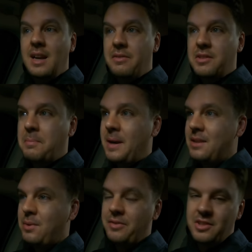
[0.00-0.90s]
I even
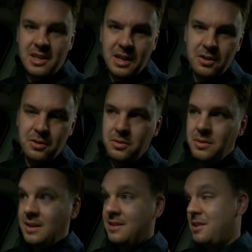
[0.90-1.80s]
debated whether to go
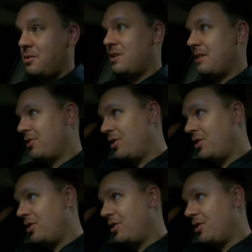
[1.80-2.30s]
until 7